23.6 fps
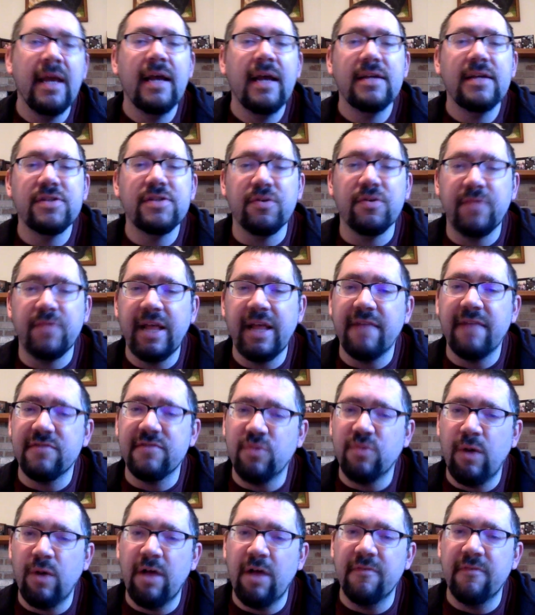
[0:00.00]
So think of
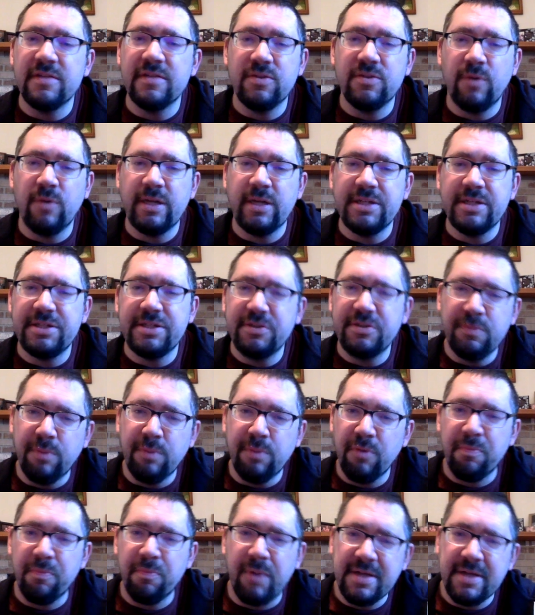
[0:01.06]
12 and 22,
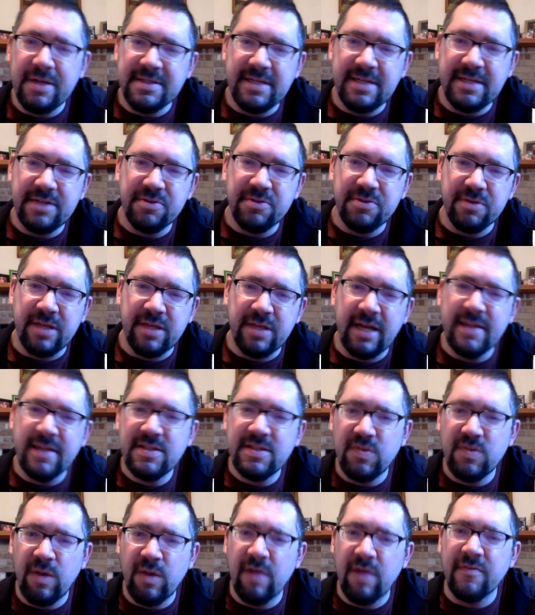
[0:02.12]
both presidential things.
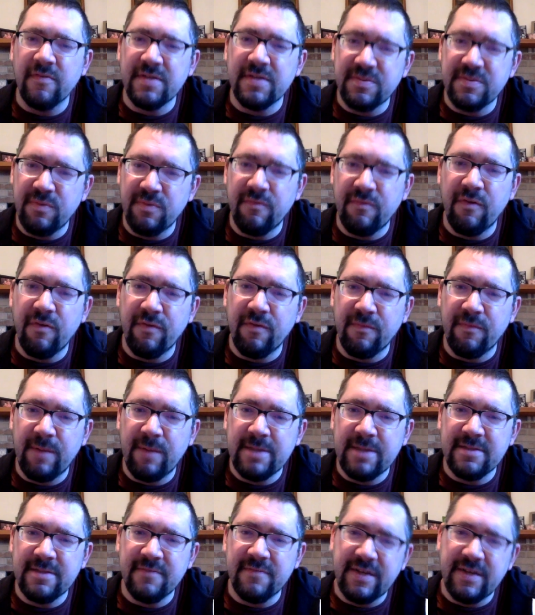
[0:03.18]
12 is we vote for the
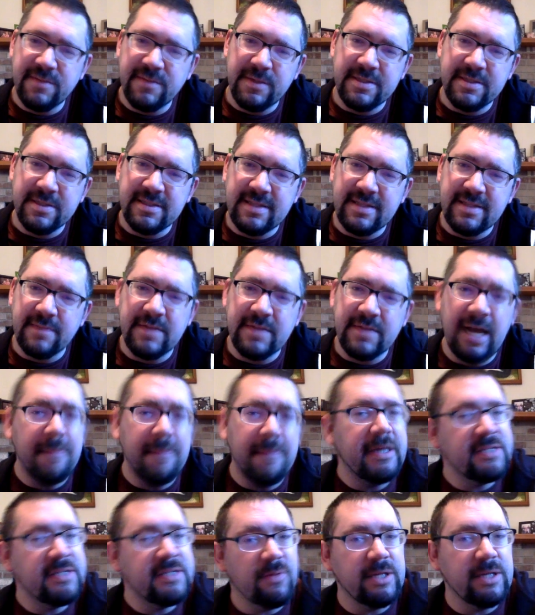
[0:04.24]
president and vice president at the same time,
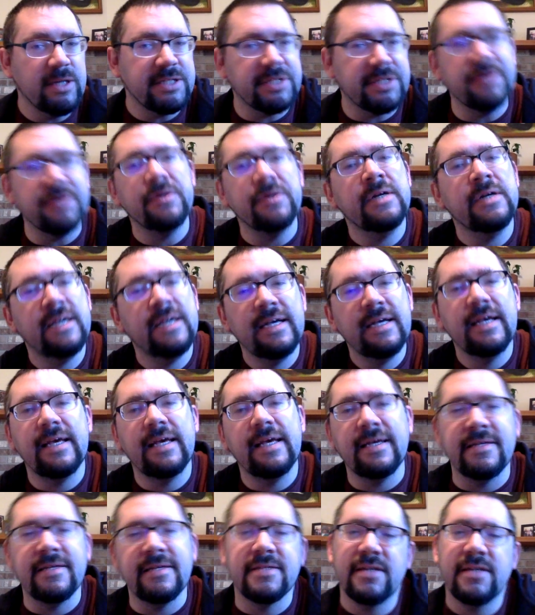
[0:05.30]
and 22
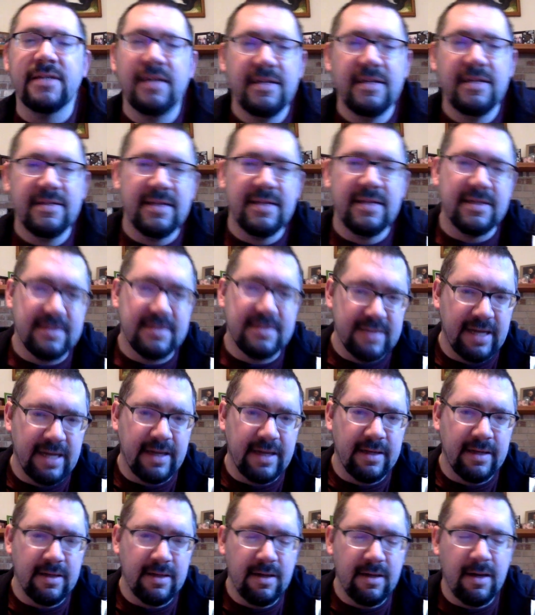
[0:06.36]
is the
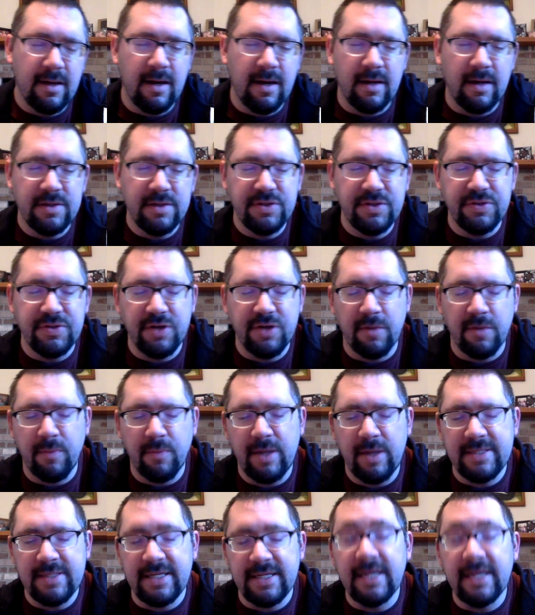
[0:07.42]
second 2-term
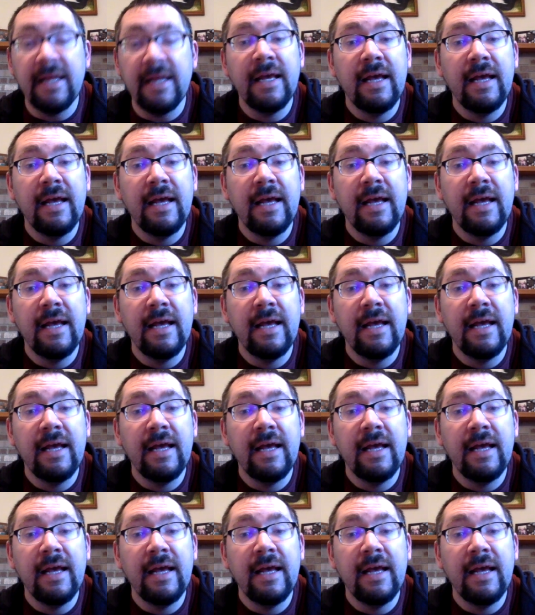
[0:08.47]
president.